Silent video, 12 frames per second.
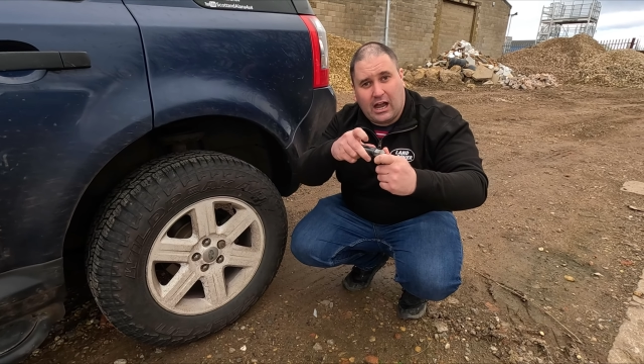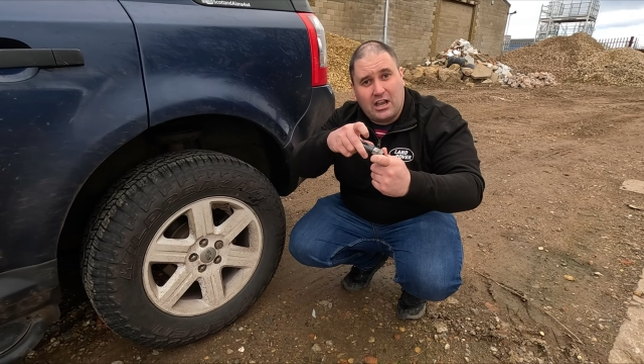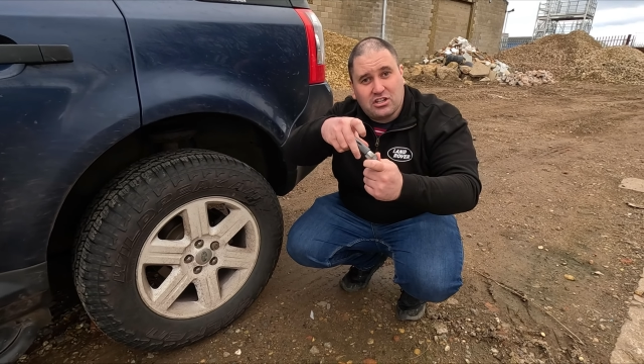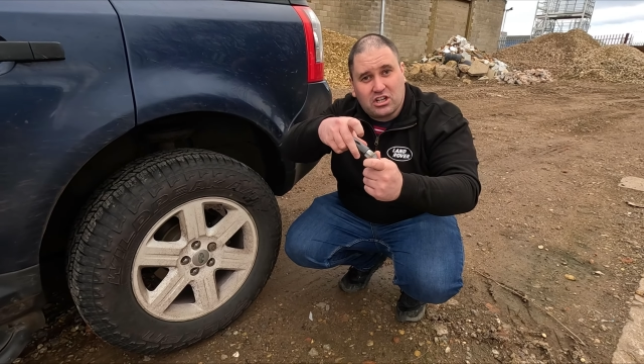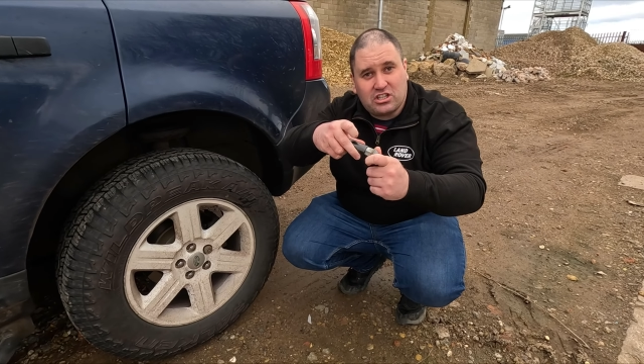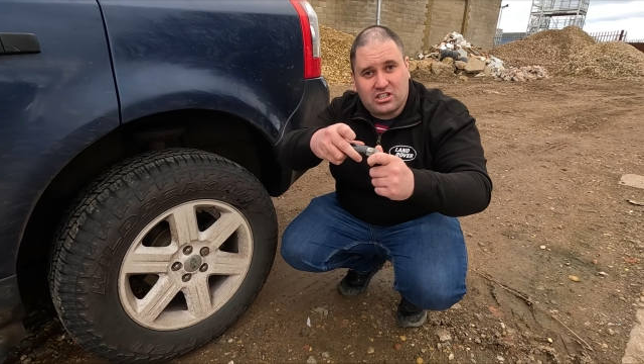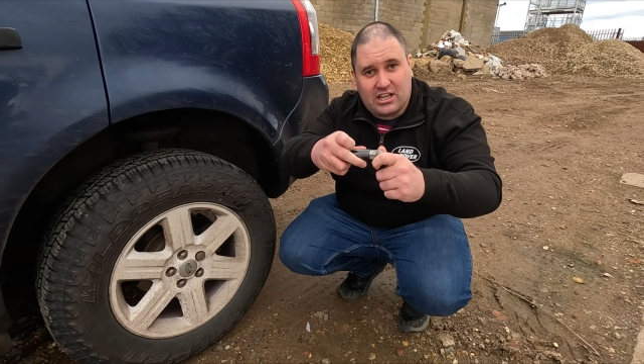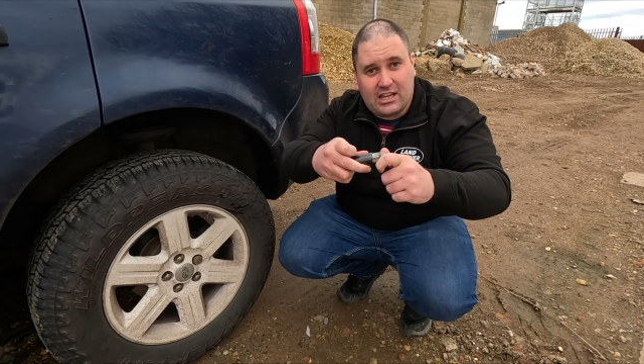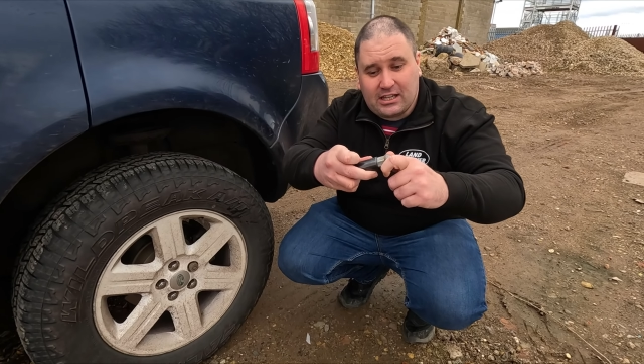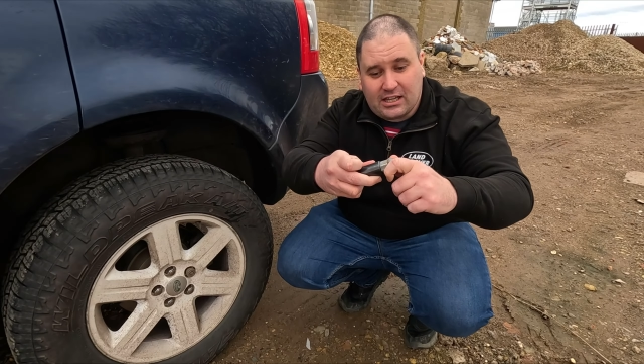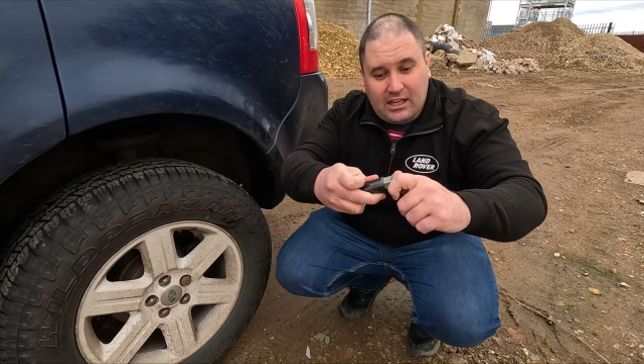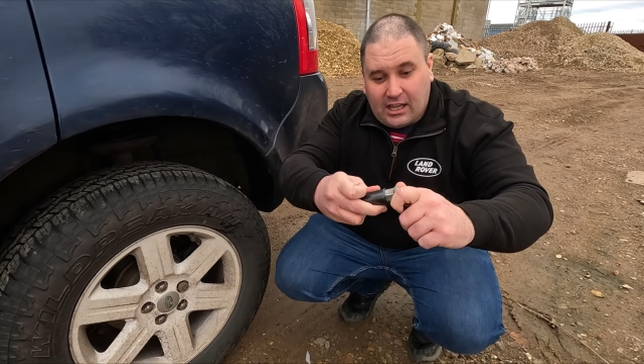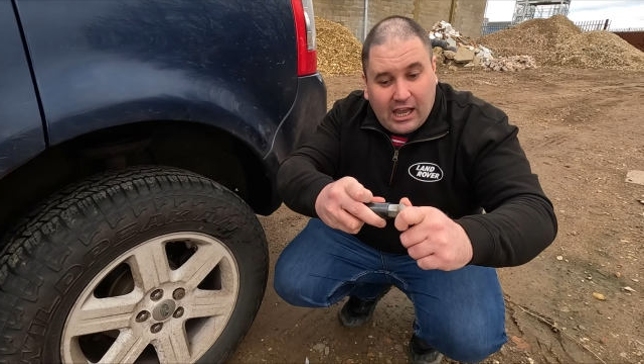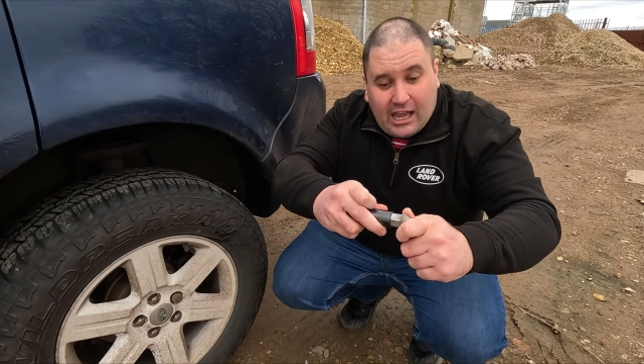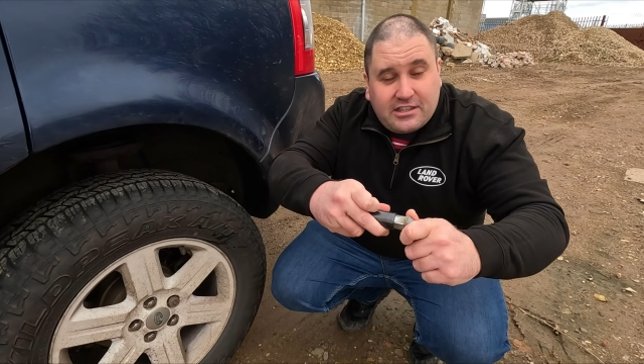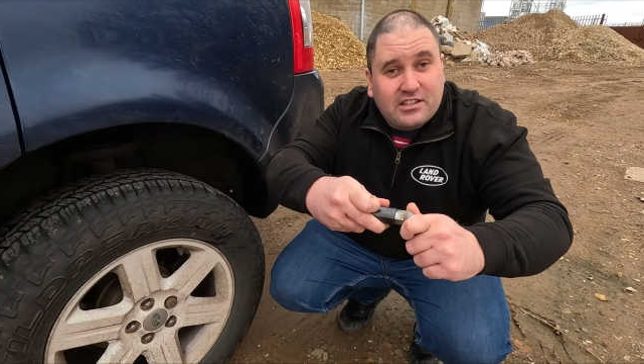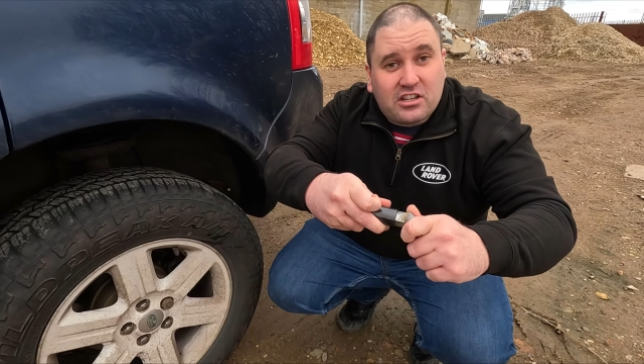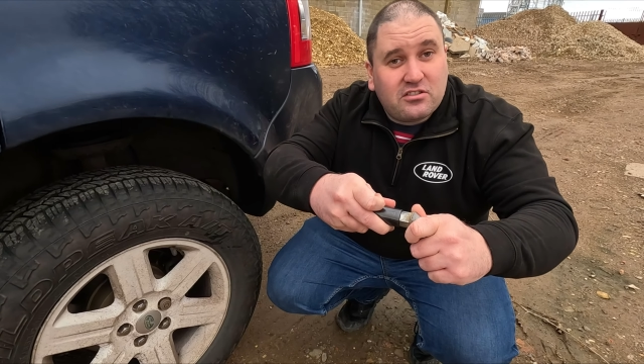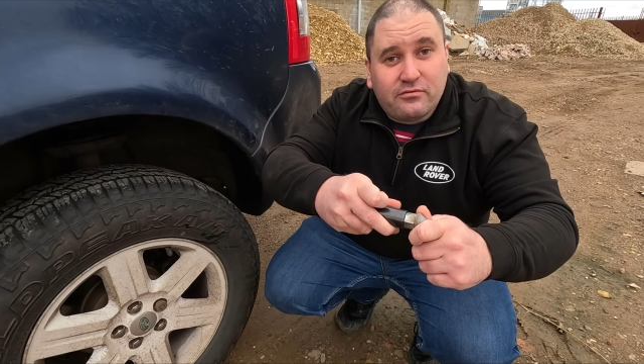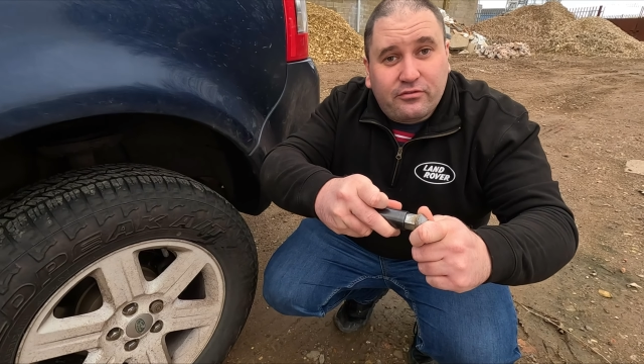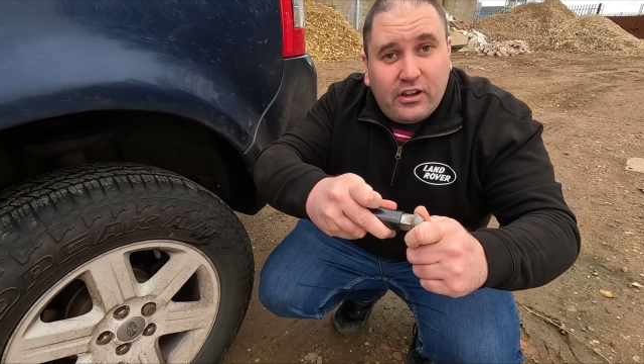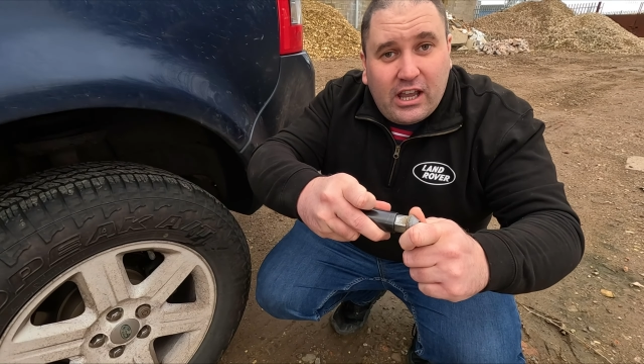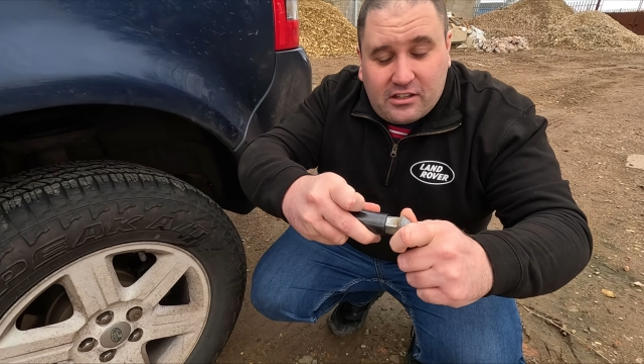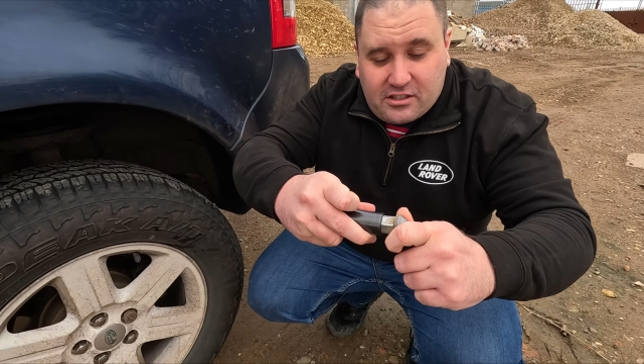As you can see, it doesn't
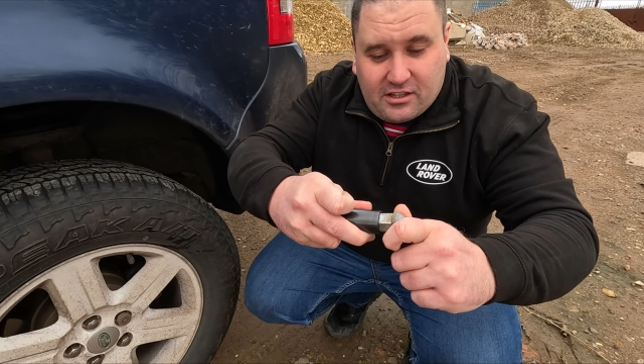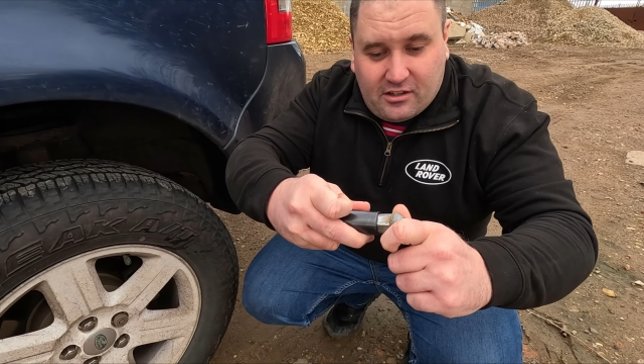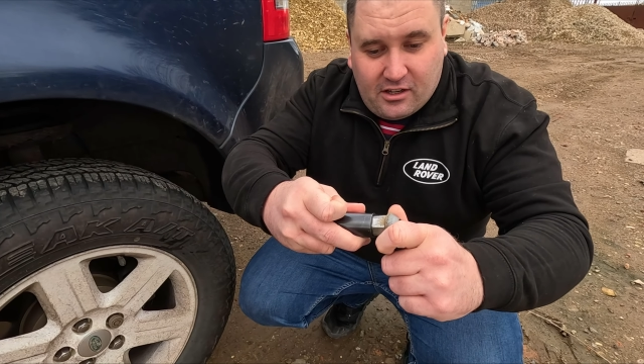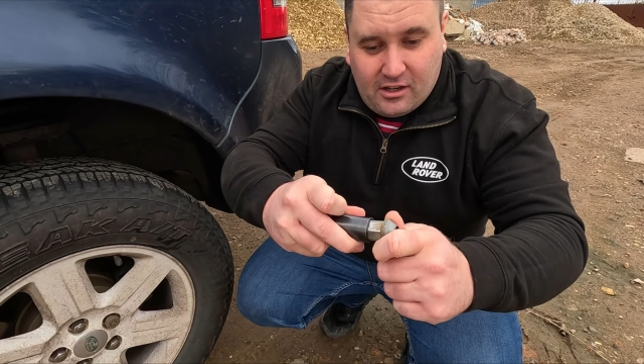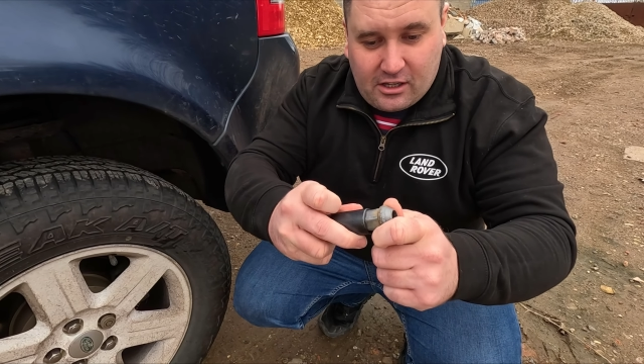fit.